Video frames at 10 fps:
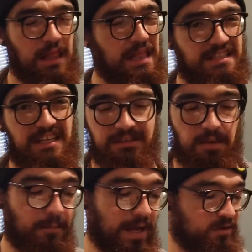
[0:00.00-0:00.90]
Listening to
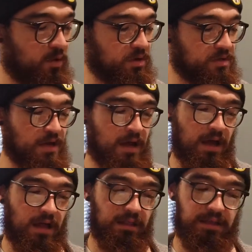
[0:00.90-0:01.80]
mentors,
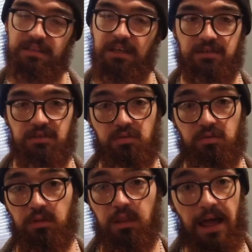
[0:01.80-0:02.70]
listening
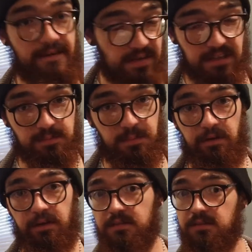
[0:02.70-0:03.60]
to life
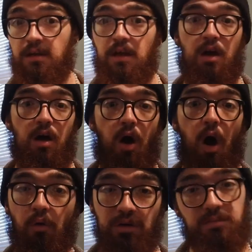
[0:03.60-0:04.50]
experience,
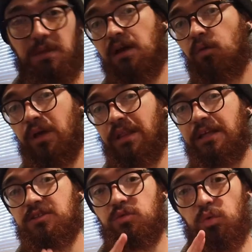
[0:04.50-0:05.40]
always being
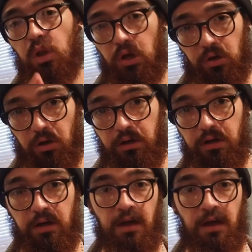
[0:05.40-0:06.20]
willing to learn.